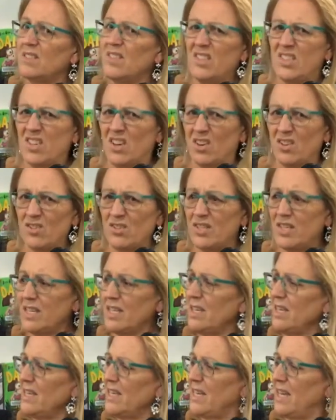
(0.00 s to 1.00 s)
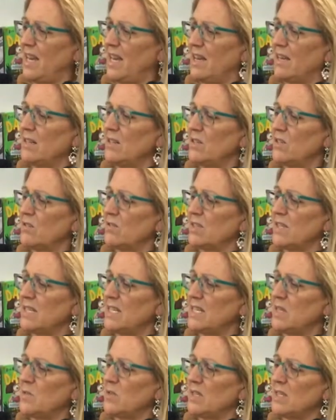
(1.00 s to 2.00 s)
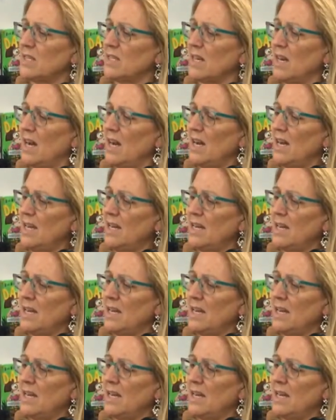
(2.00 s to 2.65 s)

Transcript: Dozing again, Dora says with a sigh.